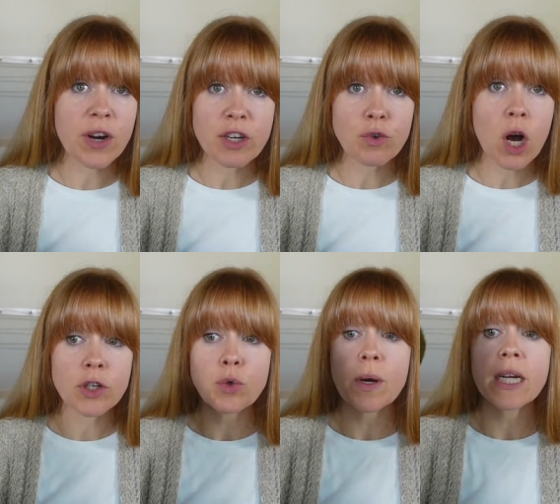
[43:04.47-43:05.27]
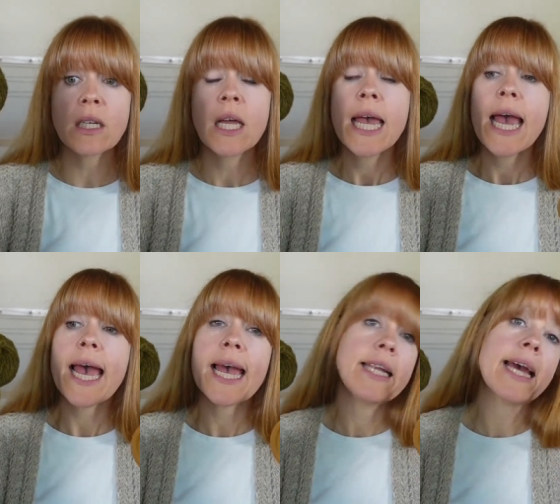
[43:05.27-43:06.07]
straight draw twill,
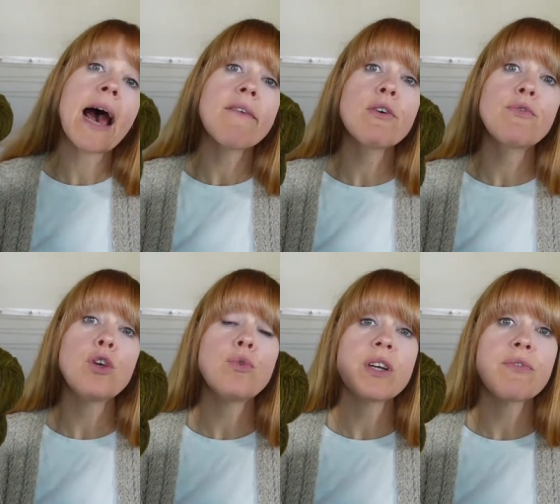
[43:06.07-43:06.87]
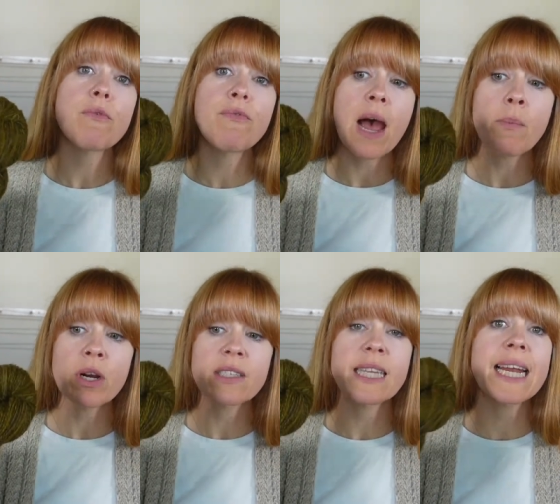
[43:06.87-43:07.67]
and have a few different
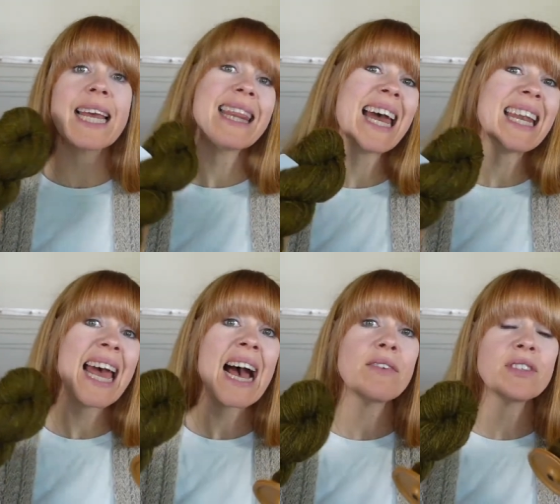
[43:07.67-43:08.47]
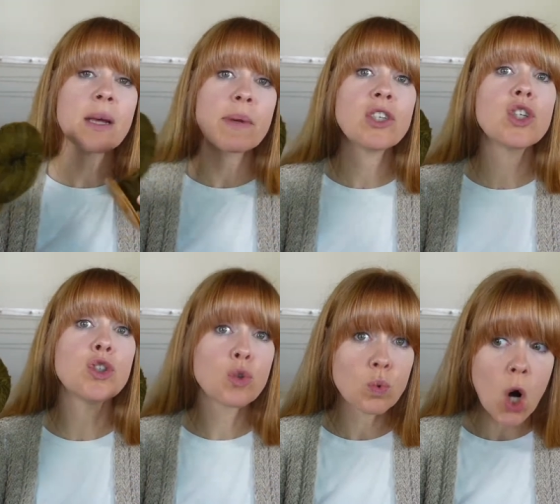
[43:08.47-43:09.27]
fabrics that I then have something to
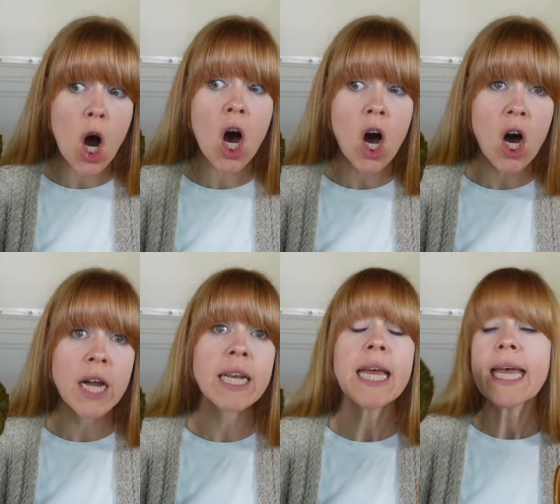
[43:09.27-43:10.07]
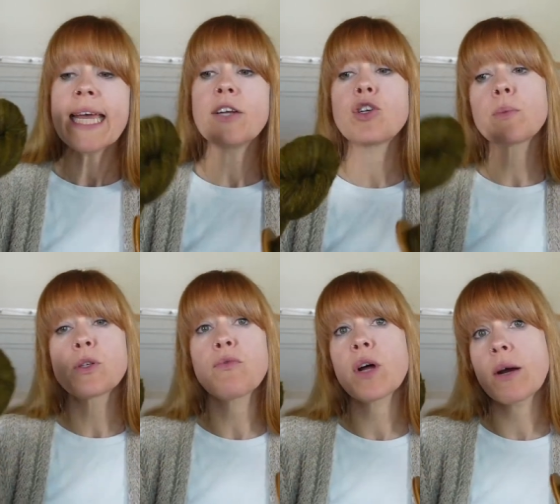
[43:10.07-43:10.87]
draw on in
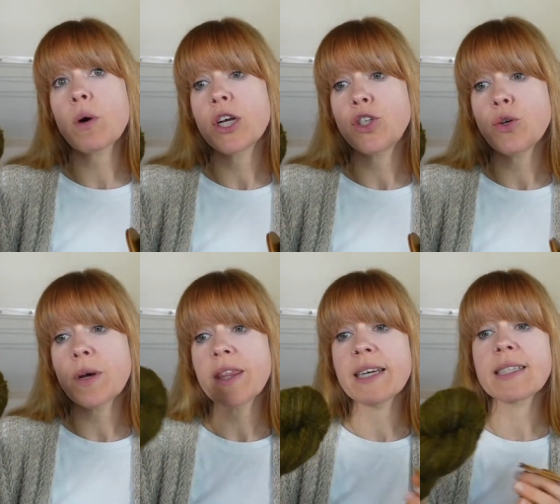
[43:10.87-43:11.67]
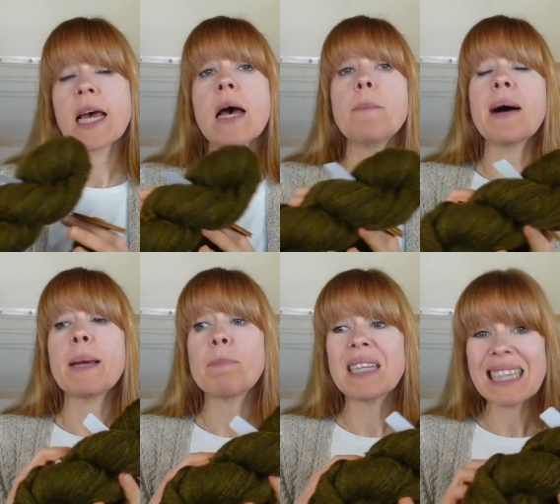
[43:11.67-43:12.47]
terms of what I want to do with this.
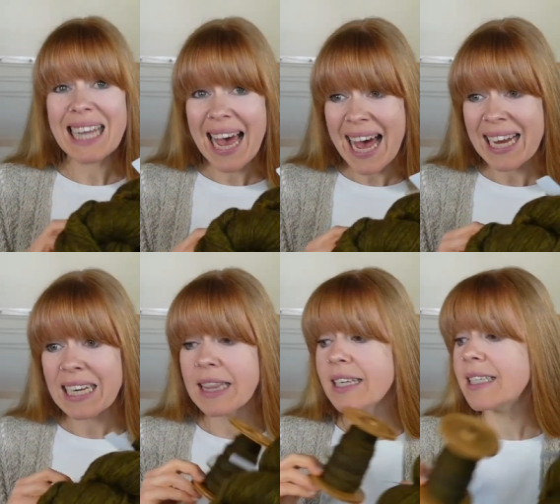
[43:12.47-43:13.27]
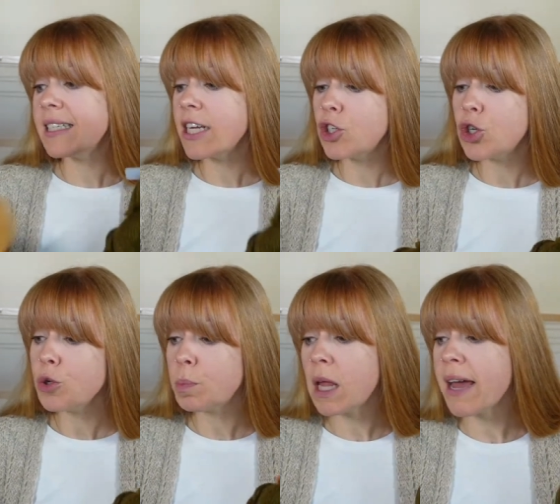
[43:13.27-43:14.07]
My plan, this is a
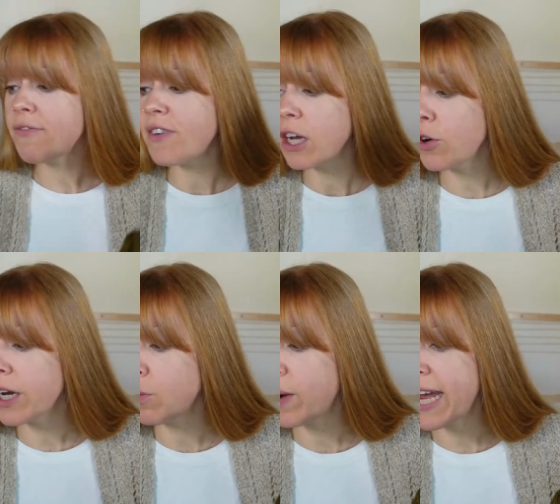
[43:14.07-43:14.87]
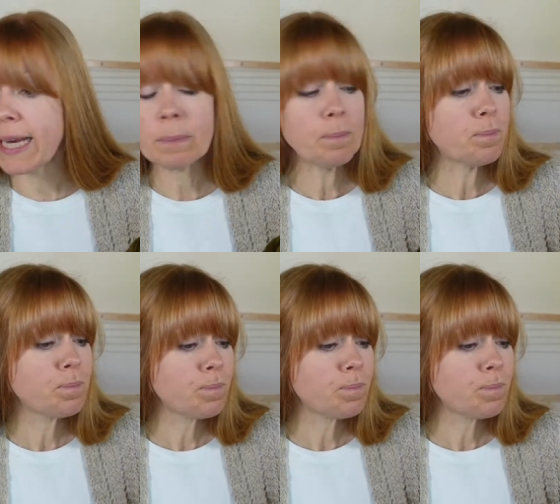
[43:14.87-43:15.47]
two ply fingering weight.